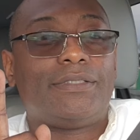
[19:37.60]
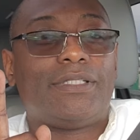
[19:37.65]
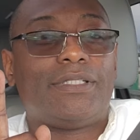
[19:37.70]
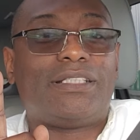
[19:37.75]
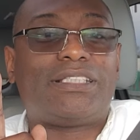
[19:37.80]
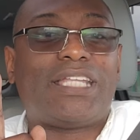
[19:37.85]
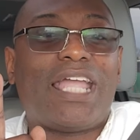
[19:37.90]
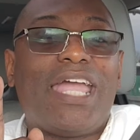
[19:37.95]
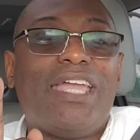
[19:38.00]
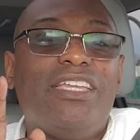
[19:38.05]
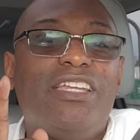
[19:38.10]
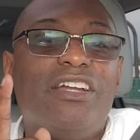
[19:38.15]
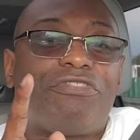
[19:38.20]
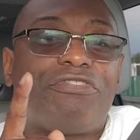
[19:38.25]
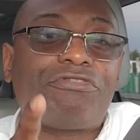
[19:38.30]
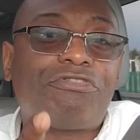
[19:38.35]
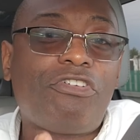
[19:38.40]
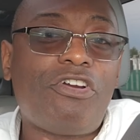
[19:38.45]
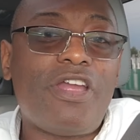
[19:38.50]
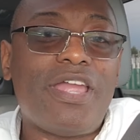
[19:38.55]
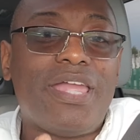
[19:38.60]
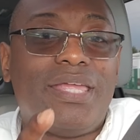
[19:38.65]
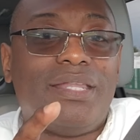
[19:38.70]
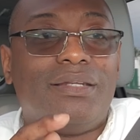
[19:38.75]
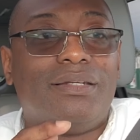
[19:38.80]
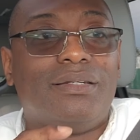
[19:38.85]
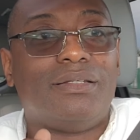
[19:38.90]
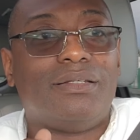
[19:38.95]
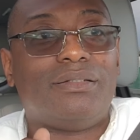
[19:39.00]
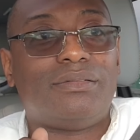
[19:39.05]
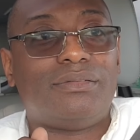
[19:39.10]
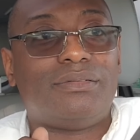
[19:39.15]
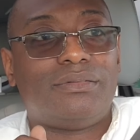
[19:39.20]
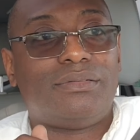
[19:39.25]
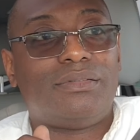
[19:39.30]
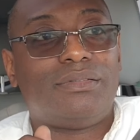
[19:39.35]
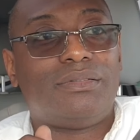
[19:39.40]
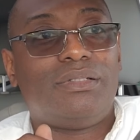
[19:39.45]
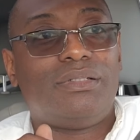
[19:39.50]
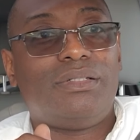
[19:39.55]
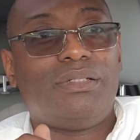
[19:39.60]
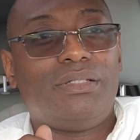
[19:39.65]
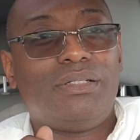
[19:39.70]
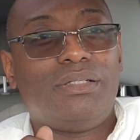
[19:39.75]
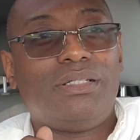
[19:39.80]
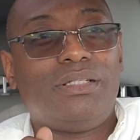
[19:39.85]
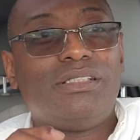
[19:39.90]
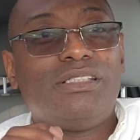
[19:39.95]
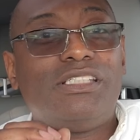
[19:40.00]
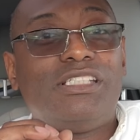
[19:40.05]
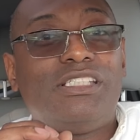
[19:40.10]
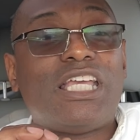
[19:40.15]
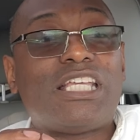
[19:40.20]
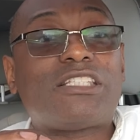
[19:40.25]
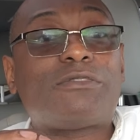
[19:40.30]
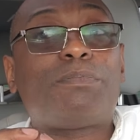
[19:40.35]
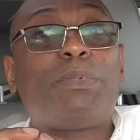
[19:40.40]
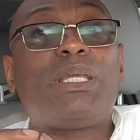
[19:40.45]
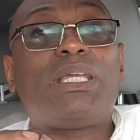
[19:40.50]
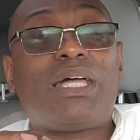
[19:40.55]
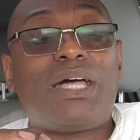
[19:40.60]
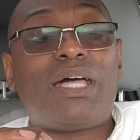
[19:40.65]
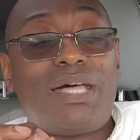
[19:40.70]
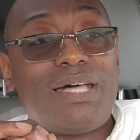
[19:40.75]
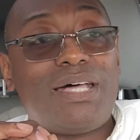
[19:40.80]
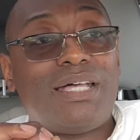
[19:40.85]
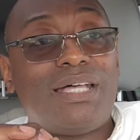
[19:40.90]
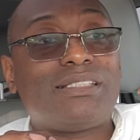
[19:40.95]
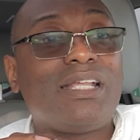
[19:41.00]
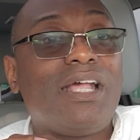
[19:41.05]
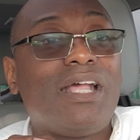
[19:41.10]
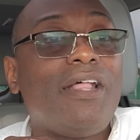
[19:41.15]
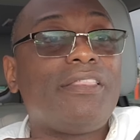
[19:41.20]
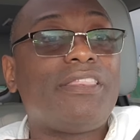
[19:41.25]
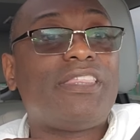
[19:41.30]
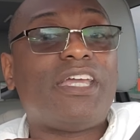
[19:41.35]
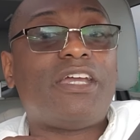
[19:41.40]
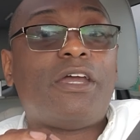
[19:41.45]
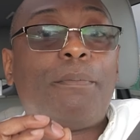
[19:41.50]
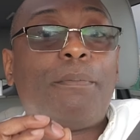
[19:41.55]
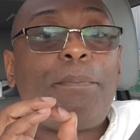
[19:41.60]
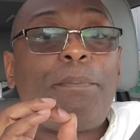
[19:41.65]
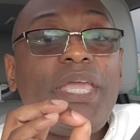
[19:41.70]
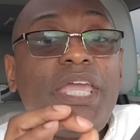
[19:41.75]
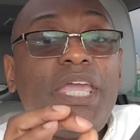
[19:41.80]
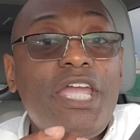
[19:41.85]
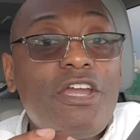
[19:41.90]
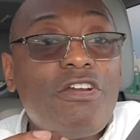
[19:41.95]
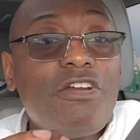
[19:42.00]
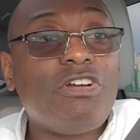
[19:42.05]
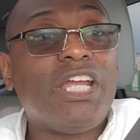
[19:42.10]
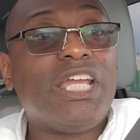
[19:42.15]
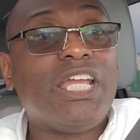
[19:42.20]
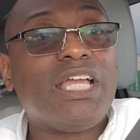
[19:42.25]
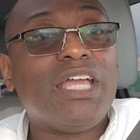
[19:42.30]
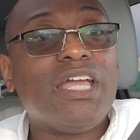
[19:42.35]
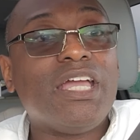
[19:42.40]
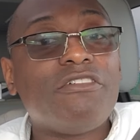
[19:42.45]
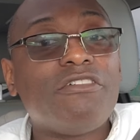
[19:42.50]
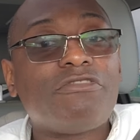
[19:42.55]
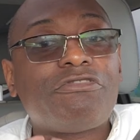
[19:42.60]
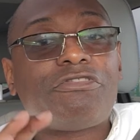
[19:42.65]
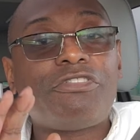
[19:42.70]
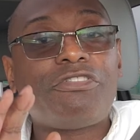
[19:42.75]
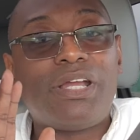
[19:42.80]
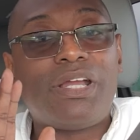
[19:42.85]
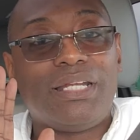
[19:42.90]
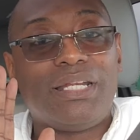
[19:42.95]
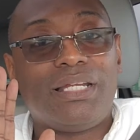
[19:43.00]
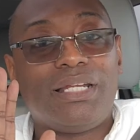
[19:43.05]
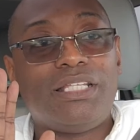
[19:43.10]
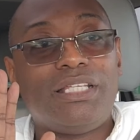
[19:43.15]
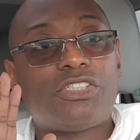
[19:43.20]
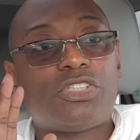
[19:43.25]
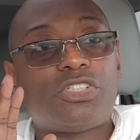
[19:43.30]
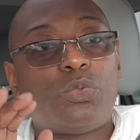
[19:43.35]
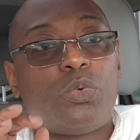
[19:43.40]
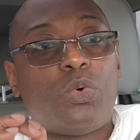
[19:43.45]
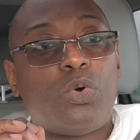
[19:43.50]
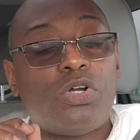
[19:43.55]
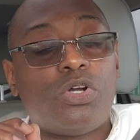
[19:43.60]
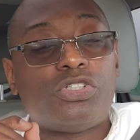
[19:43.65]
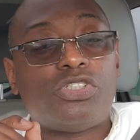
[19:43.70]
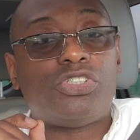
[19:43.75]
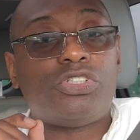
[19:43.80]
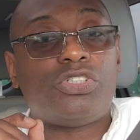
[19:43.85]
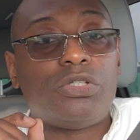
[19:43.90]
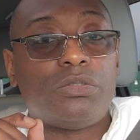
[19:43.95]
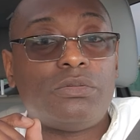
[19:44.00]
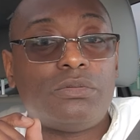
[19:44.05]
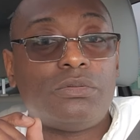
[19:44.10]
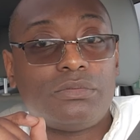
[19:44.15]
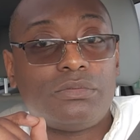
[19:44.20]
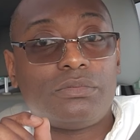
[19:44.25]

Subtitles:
that they're your friend just because they're appearing friendly towards you.